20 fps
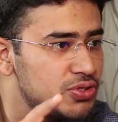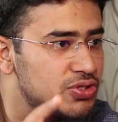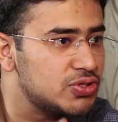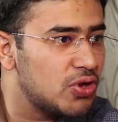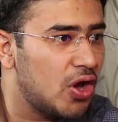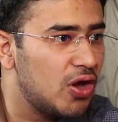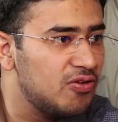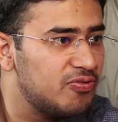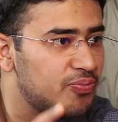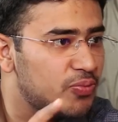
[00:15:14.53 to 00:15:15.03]

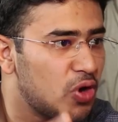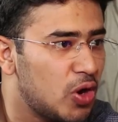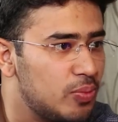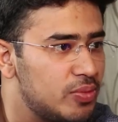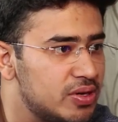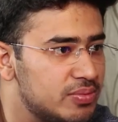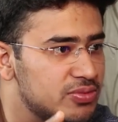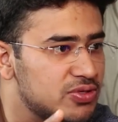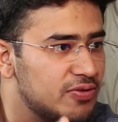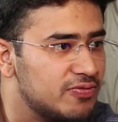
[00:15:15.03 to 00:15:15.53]
solve
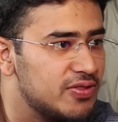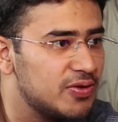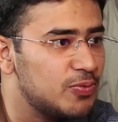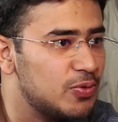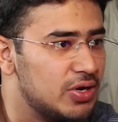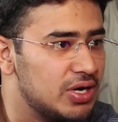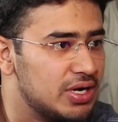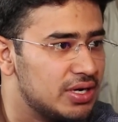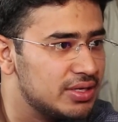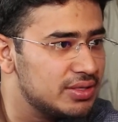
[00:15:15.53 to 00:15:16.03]
problems of the
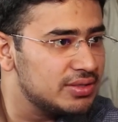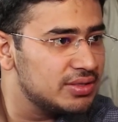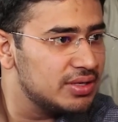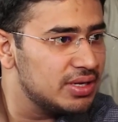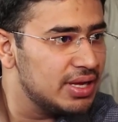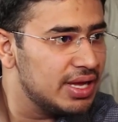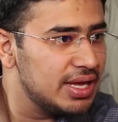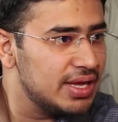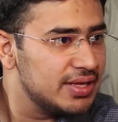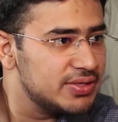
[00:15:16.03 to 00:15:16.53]
world.
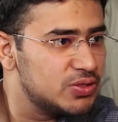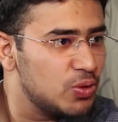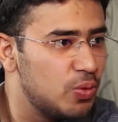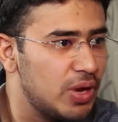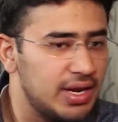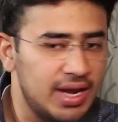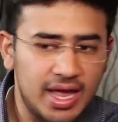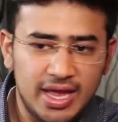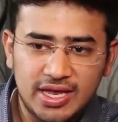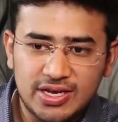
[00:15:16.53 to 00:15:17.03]
So
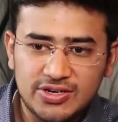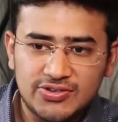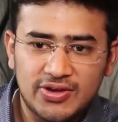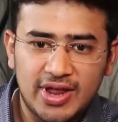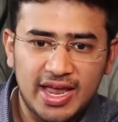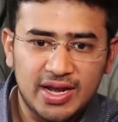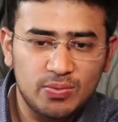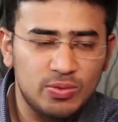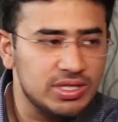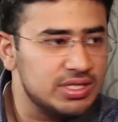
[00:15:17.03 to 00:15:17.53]
when I
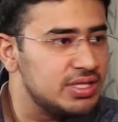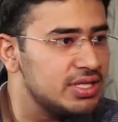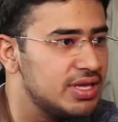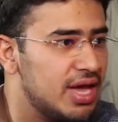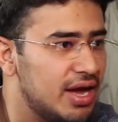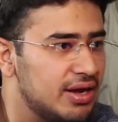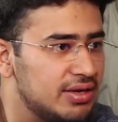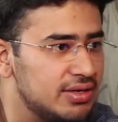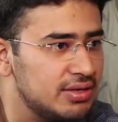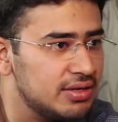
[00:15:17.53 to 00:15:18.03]
interact with
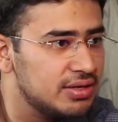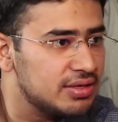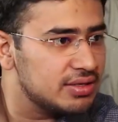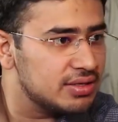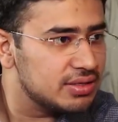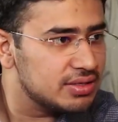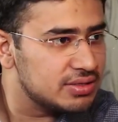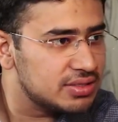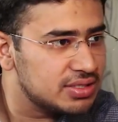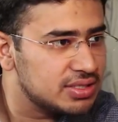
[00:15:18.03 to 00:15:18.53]
young
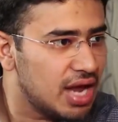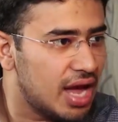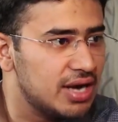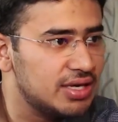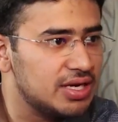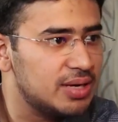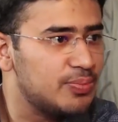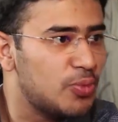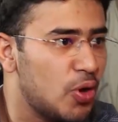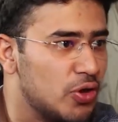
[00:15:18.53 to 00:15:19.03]

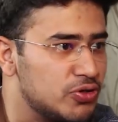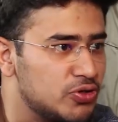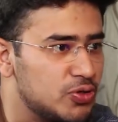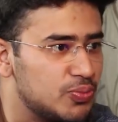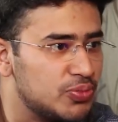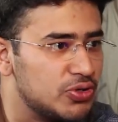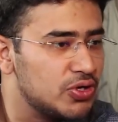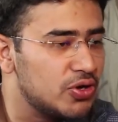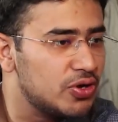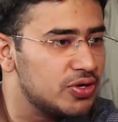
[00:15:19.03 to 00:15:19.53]
startup
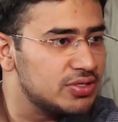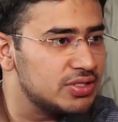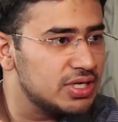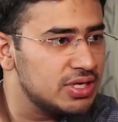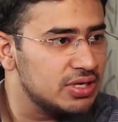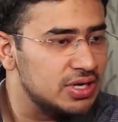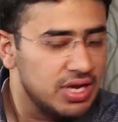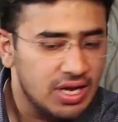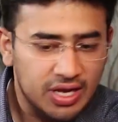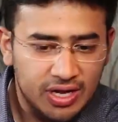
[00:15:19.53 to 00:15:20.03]
entrepreneurs in